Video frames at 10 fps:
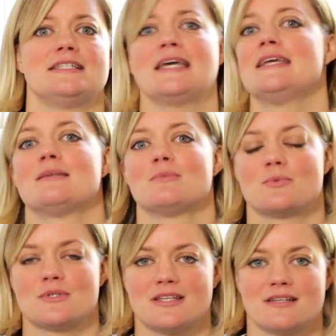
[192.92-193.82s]
take them
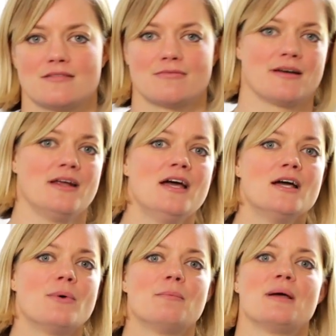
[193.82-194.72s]
towards the end of the run
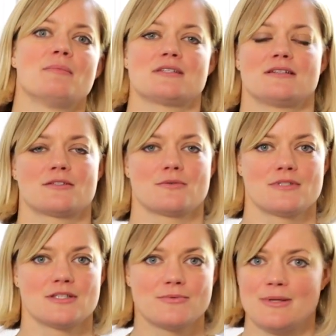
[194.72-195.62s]
when my muscles are all
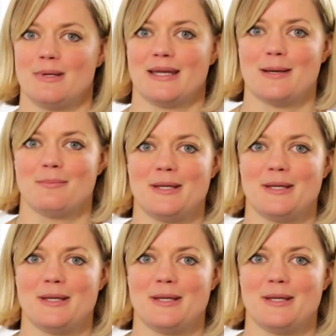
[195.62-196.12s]
screaming at